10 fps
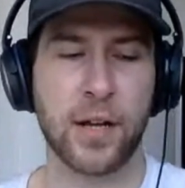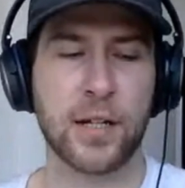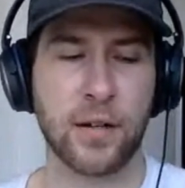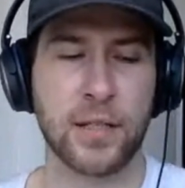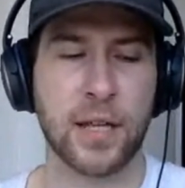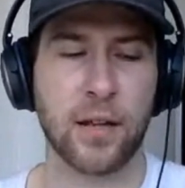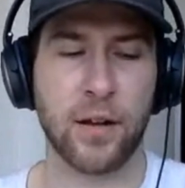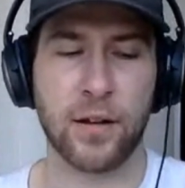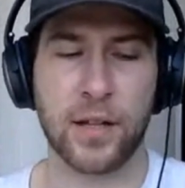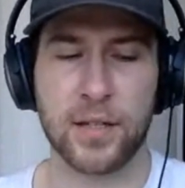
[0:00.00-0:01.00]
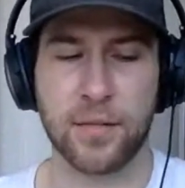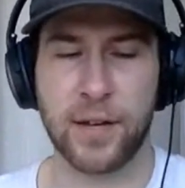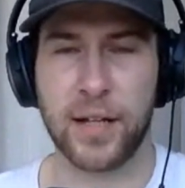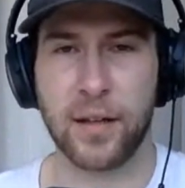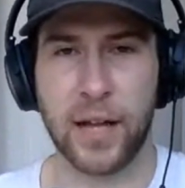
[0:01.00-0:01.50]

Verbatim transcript: And you don't see a lot of this around the